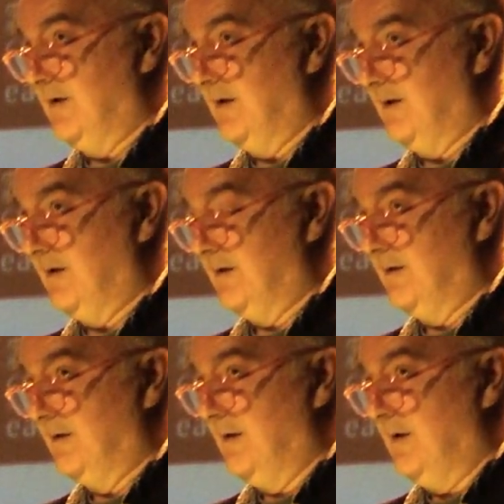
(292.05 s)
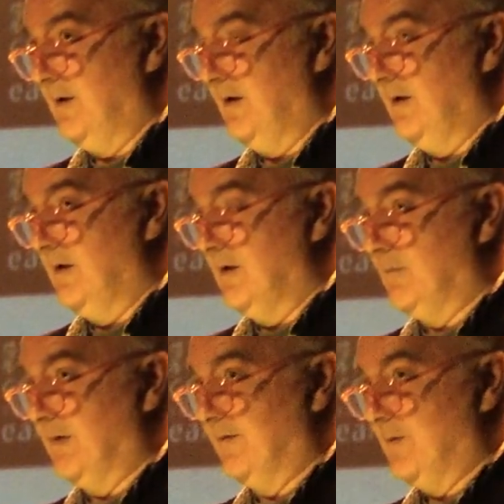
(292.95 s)

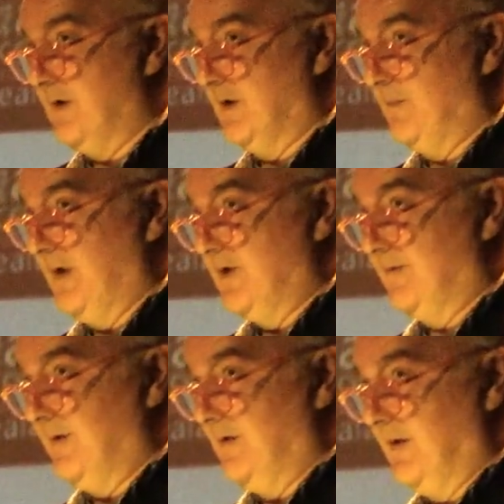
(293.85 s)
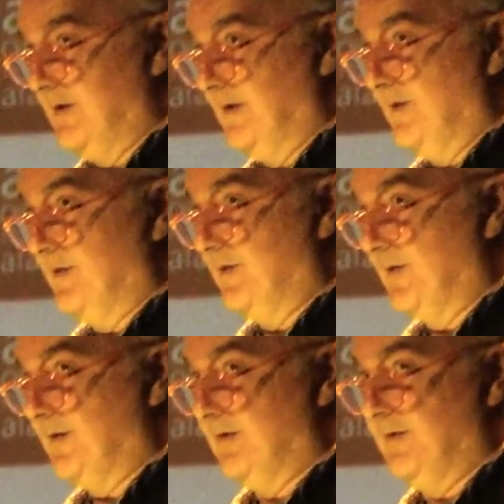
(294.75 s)
I mean, if we take a major figure like Dennis
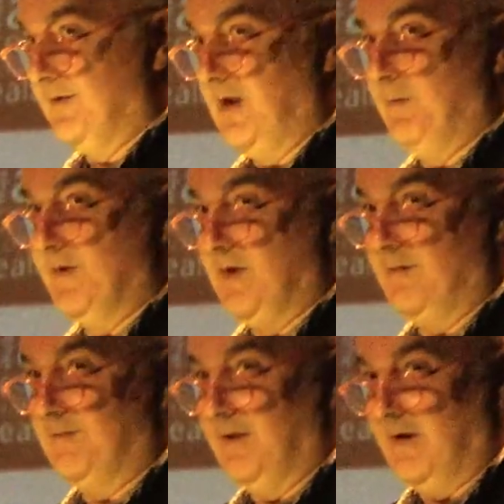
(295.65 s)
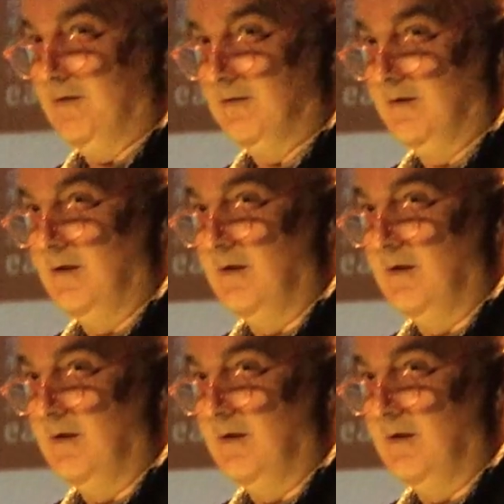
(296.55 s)
O'Driscoll, his name is not forgotten.